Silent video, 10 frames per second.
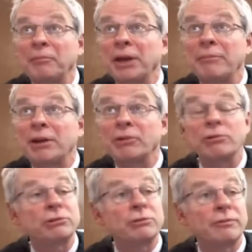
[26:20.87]
maybe I'm
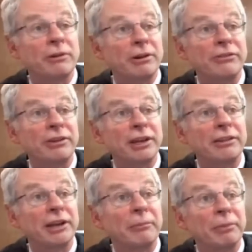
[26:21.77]
going too far in
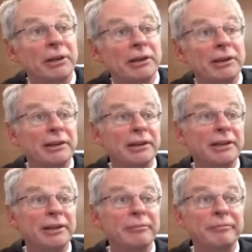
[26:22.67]
saying that, but uh,
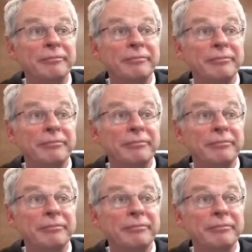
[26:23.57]
um,